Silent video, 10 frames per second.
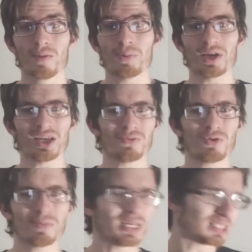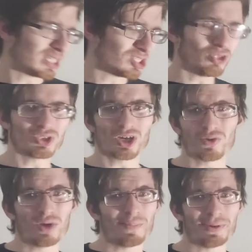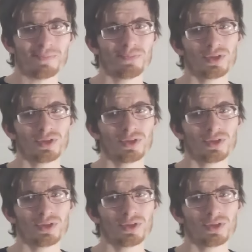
But it wouldn't make sense to use it on a weapon.